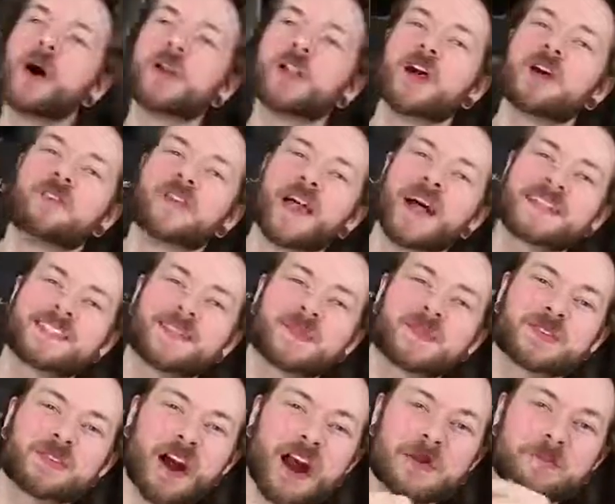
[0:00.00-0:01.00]
all over that
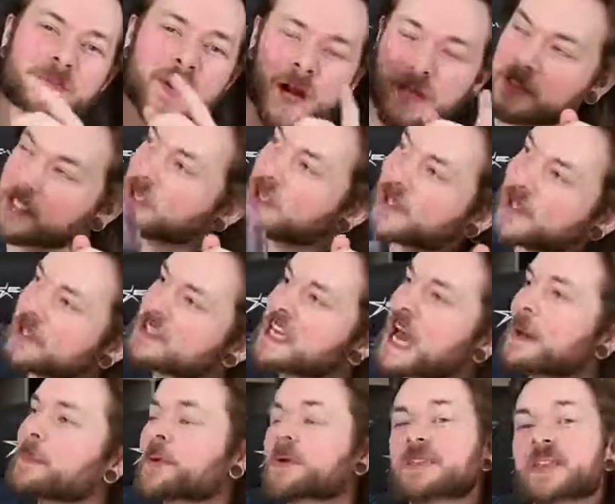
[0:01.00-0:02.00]
subscribe button. Click or
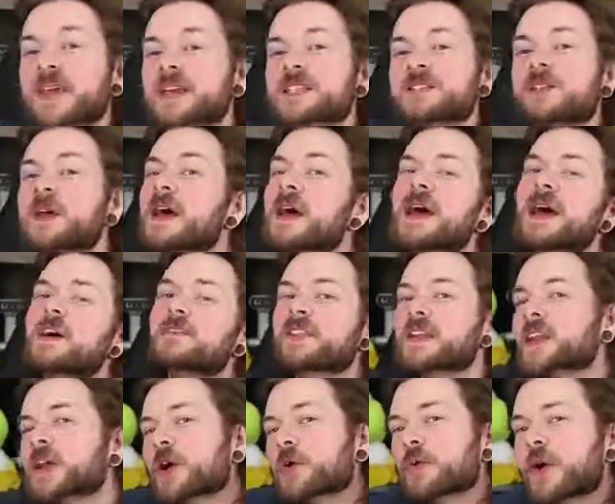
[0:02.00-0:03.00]
tap on this
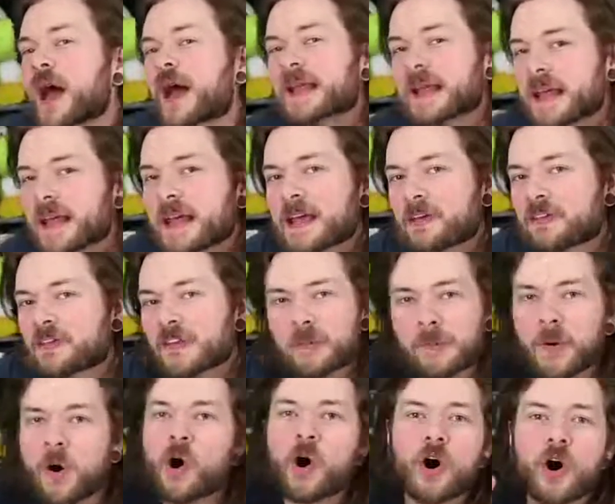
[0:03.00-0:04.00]
video right here for
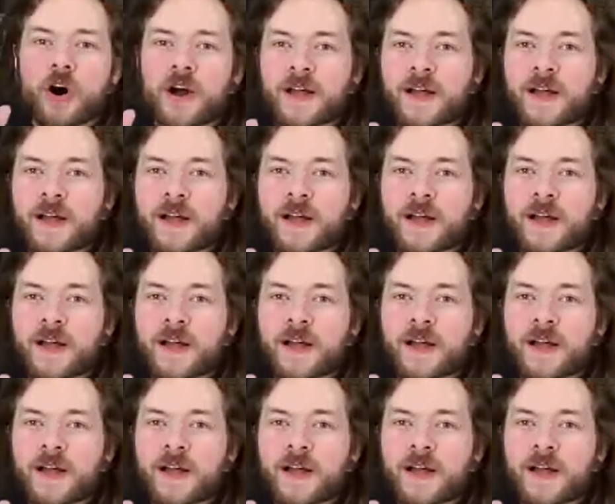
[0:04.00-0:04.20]
more